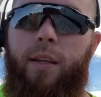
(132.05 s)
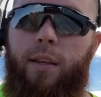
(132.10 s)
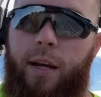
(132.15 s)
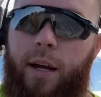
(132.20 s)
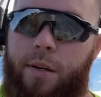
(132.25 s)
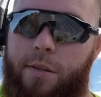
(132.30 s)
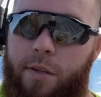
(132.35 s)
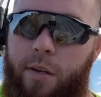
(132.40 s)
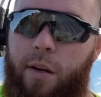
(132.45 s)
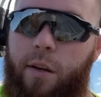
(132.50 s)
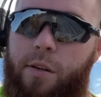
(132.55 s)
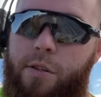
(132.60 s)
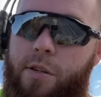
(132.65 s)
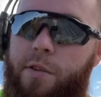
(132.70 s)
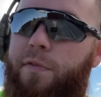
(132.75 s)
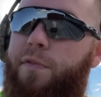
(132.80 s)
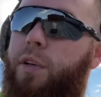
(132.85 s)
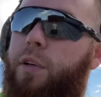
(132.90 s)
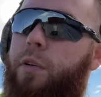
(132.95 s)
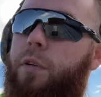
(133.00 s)
$1,000 in
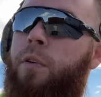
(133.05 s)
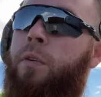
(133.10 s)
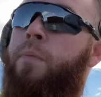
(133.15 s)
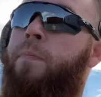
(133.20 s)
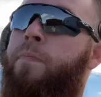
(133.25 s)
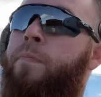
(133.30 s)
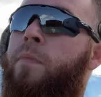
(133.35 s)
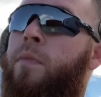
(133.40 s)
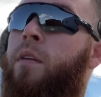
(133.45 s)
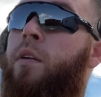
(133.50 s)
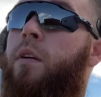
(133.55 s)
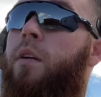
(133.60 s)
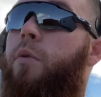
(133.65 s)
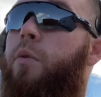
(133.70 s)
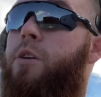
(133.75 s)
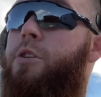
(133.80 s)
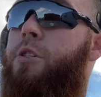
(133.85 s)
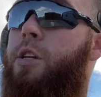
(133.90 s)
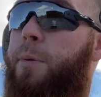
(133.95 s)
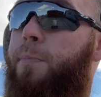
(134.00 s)
fuel,
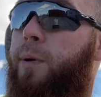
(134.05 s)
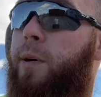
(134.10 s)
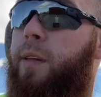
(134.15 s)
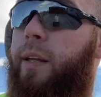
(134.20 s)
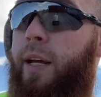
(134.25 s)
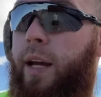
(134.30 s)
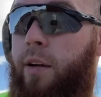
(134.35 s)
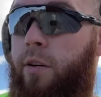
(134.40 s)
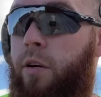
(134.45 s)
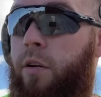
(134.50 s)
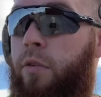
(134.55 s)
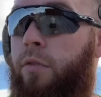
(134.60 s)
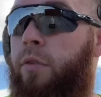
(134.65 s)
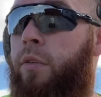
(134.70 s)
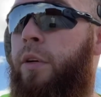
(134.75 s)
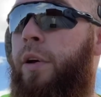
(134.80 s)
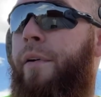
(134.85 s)
which typically I don't.